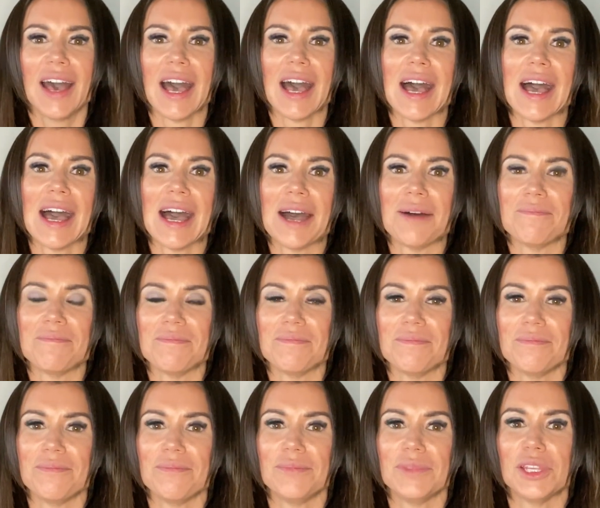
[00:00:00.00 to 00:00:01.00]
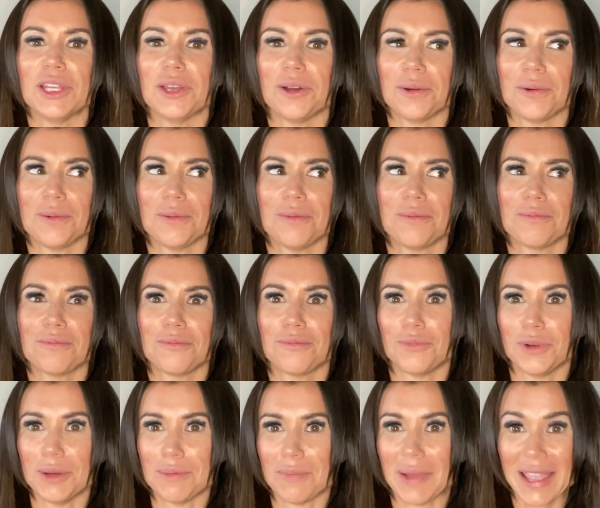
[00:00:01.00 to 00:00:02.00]
You know,
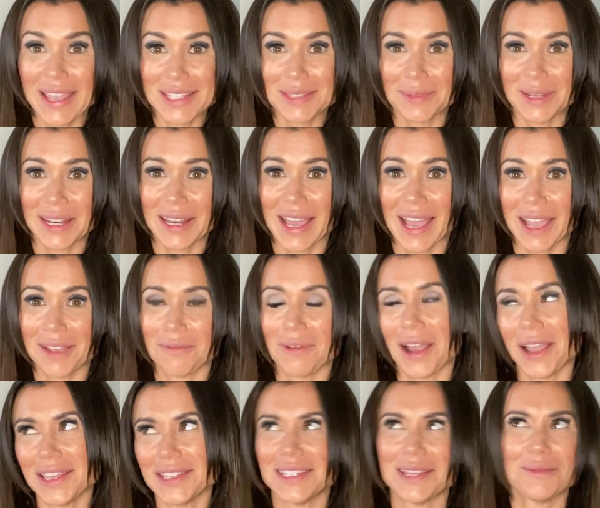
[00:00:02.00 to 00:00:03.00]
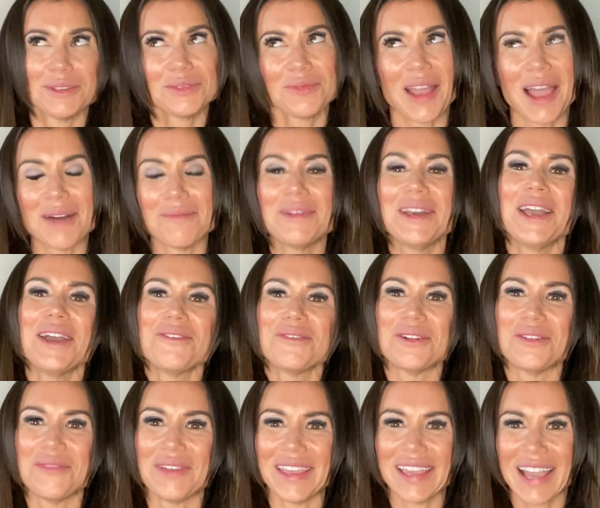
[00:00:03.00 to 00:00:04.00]
when my husband and I, his name is Rob,
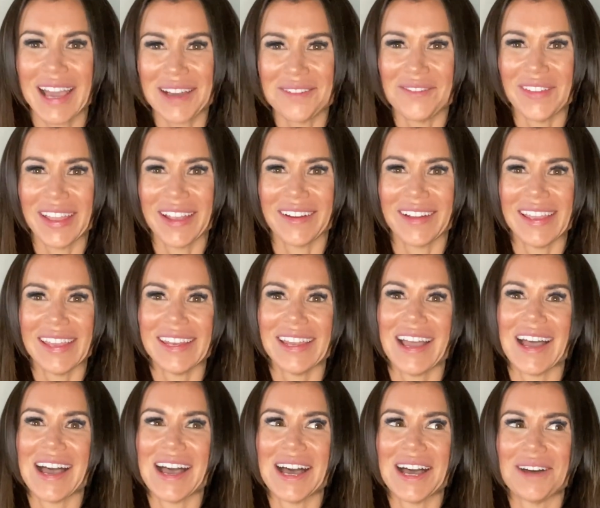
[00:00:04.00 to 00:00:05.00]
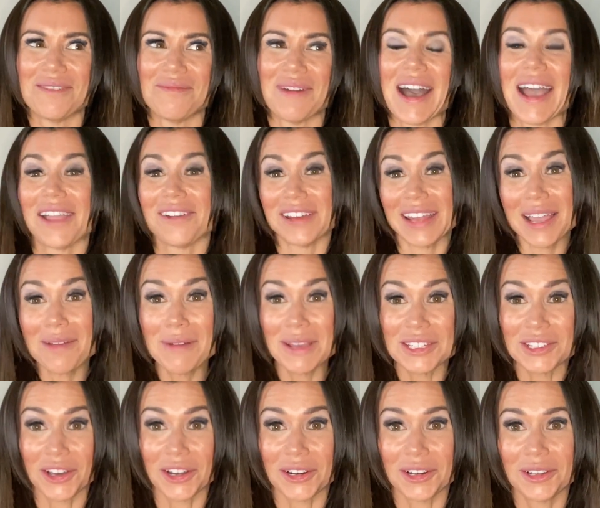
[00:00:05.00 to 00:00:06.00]
when we got married, I already had my
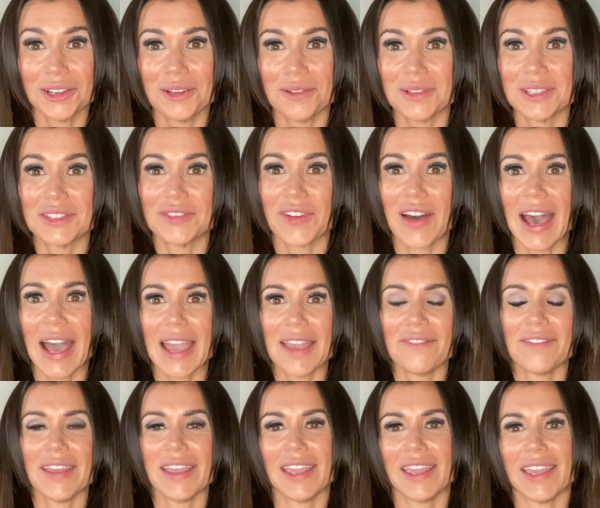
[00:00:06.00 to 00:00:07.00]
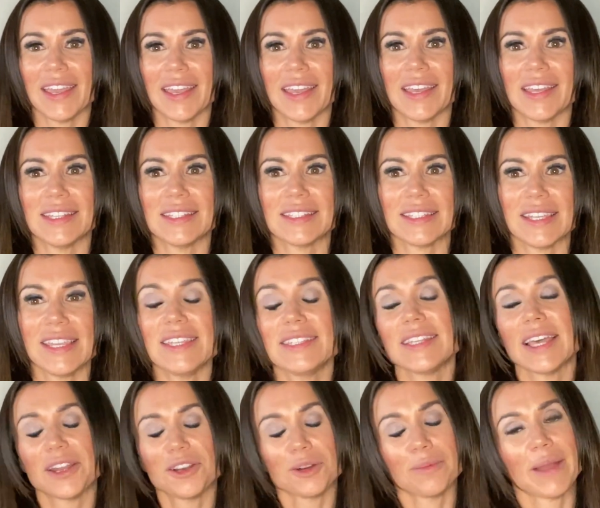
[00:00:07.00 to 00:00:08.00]
daughter who was 5, and he's
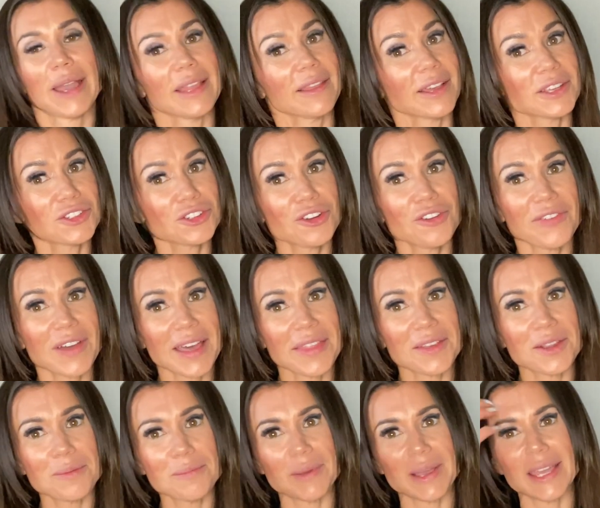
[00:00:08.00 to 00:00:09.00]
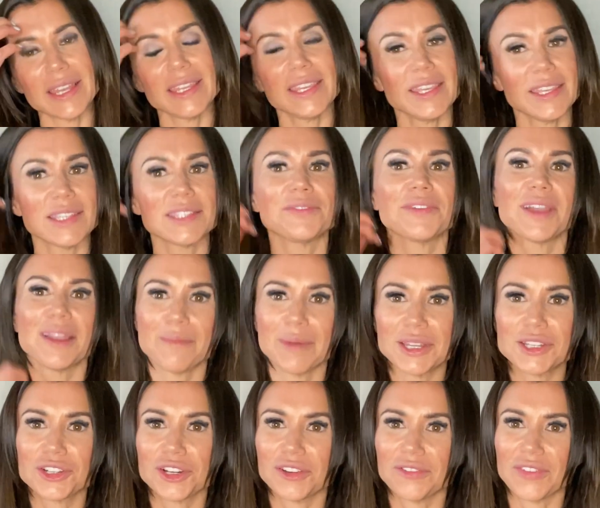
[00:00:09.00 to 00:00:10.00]
not her biological father, but he is very
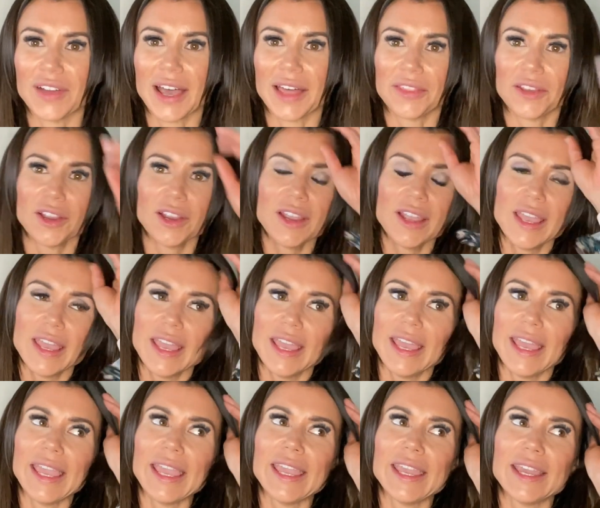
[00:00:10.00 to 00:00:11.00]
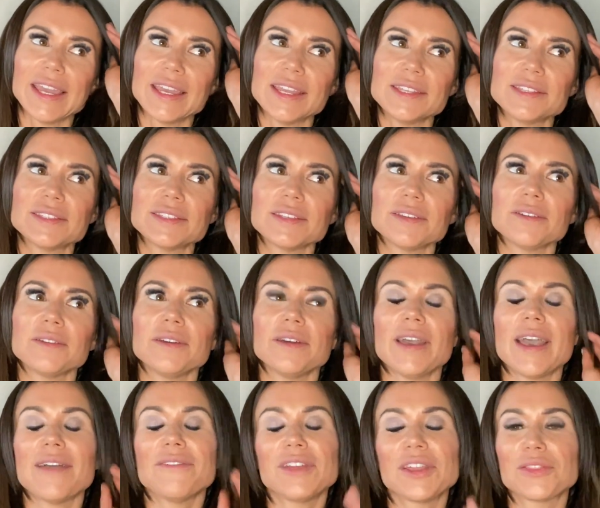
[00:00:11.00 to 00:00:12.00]
much her father. And
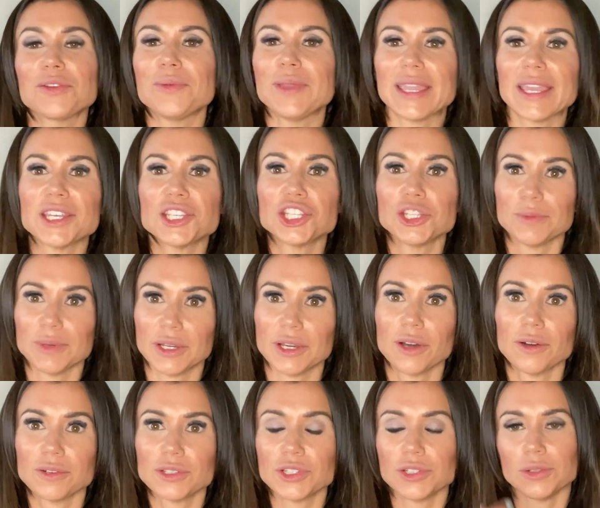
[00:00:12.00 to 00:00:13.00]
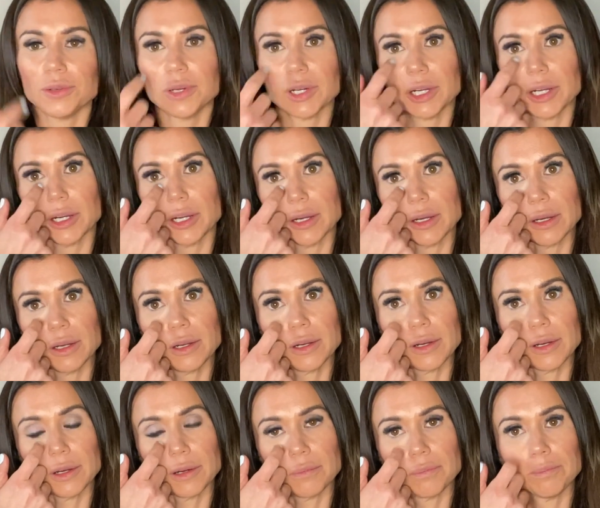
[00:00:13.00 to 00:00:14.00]
every other weekend she would go to
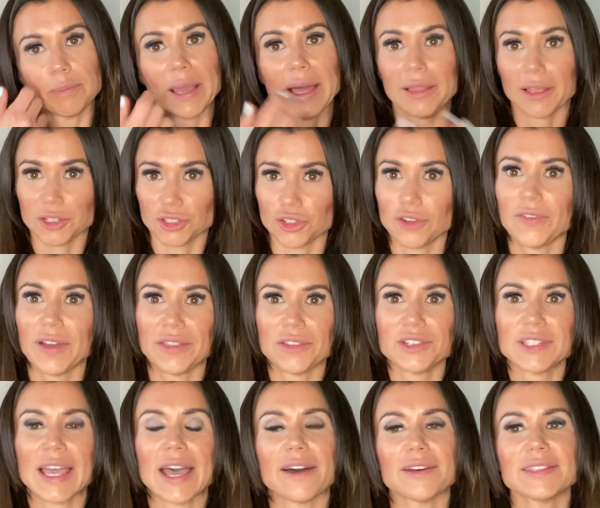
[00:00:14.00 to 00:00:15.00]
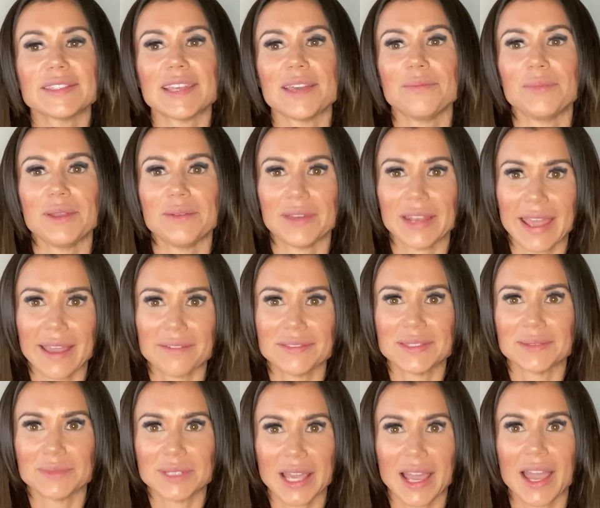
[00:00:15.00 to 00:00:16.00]
her biological father's house, and we would have
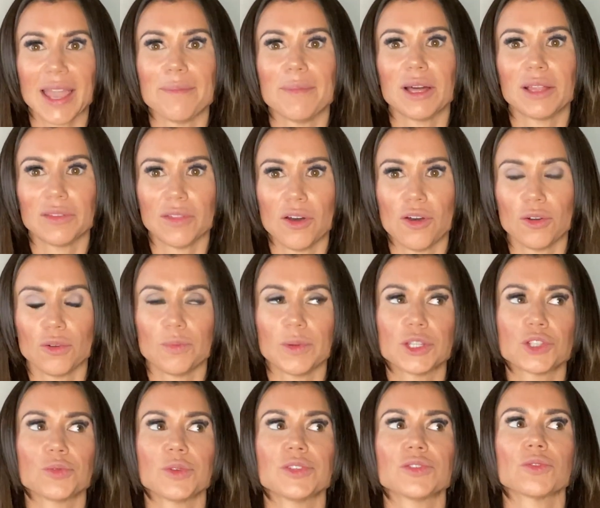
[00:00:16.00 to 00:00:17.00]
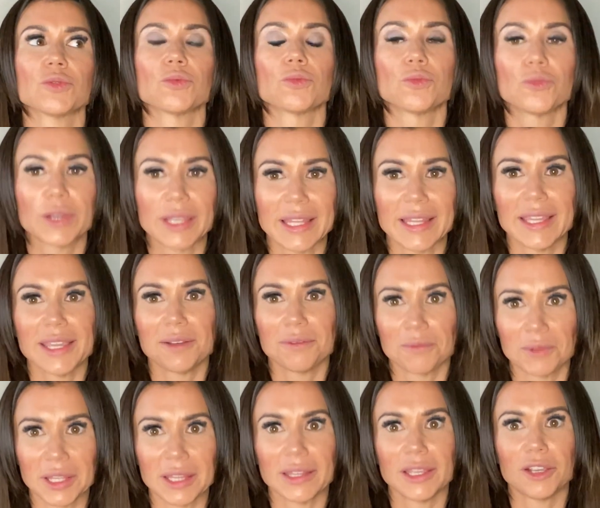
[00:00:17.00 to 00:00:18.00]
some time alone, which was really,
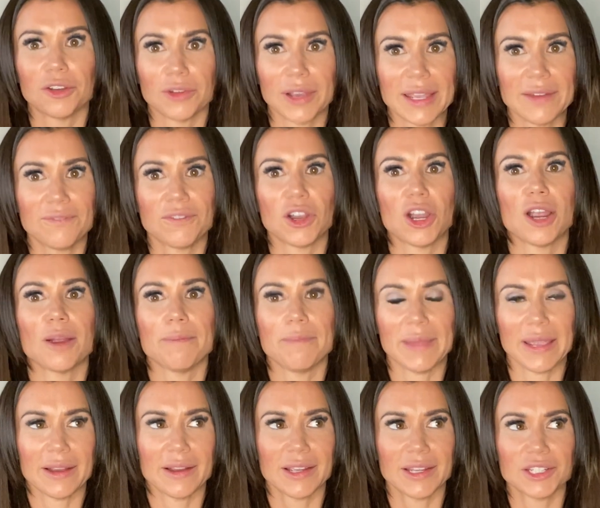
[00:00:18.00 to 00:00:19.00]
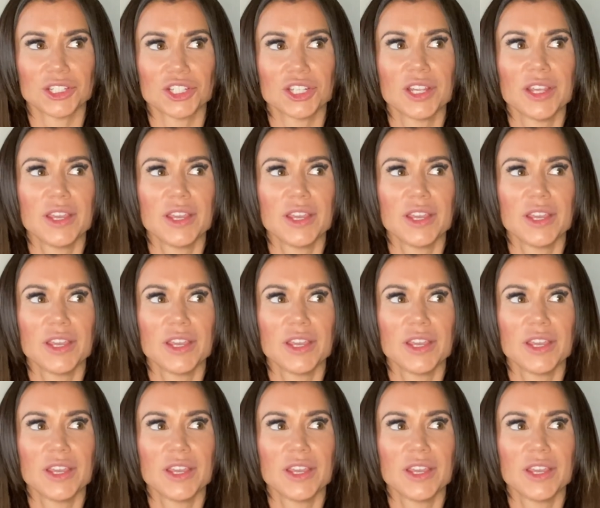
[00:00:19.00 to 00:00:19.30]
really great for our marriage.